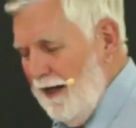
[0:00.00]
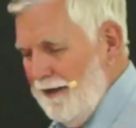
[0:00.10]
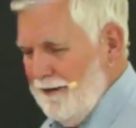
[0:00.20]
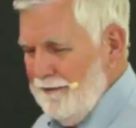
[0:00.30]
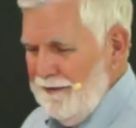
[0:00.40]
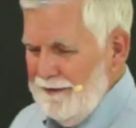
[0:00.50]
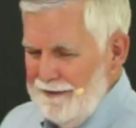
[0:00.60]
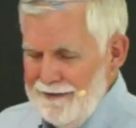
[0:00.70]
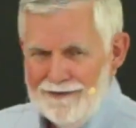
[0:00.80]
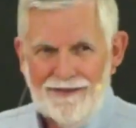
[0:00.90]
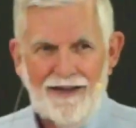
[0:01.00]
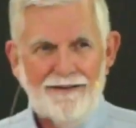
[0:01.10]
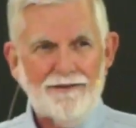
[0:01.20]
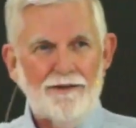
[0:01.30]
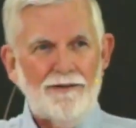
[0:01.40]
Uh, yeah, our
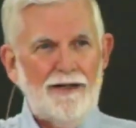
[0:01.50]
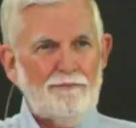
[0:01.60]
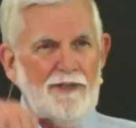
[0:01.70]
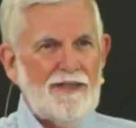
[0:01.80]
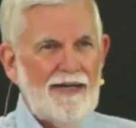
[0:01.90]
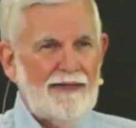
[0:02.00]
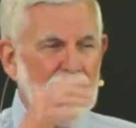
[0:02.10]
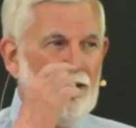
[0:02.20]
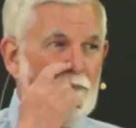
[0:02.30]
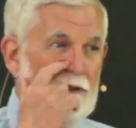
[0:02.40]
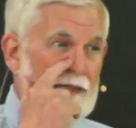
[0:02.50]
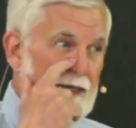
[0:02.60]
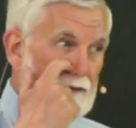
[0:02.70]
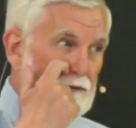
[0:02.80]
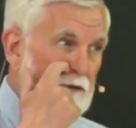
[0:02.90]
lives go up and down, up and
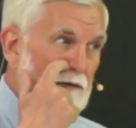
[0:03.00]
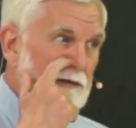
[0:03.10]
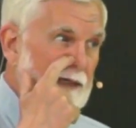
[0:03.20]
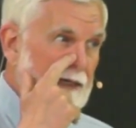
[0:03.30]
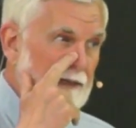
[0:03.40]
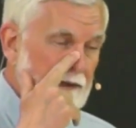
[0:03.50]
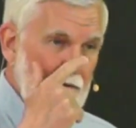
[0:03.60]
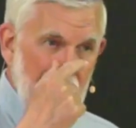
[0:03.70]
down, don't they?